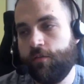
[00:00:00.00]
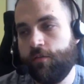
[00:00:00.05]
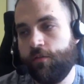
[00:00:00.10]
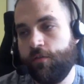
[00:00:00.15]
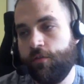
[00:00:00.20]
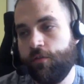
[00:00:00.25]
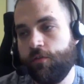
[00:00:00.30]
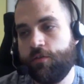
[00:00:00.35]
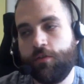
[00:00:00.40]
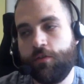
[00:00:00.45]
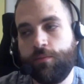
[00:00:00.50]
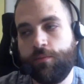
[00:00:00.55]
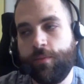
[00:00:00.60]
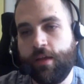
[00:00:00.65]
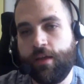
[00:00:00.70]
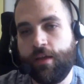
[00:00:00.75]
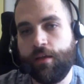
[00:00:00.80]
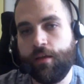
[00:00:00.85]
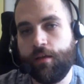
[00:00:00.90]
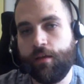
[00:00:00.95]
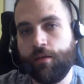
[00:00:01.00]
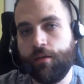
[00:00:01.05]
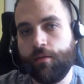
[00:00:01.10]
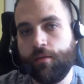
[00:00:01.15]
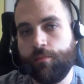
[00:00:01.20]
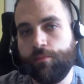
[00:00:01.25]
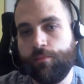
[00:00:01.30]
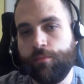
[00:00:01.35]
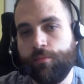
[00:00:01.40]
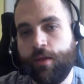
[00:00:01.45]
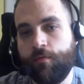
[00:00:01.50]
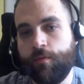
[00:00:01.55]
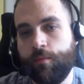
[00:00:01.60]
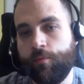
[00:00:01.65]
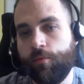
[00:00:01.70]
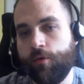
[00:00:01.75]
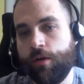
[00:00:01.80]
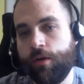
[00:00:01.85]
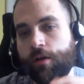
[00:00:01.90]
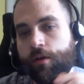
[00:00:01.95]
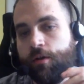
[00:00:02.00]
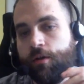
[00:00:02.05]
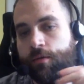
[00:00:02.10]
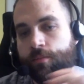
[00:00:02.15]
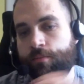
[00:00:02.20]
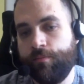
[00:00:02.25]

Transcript: two, just make it even prettier.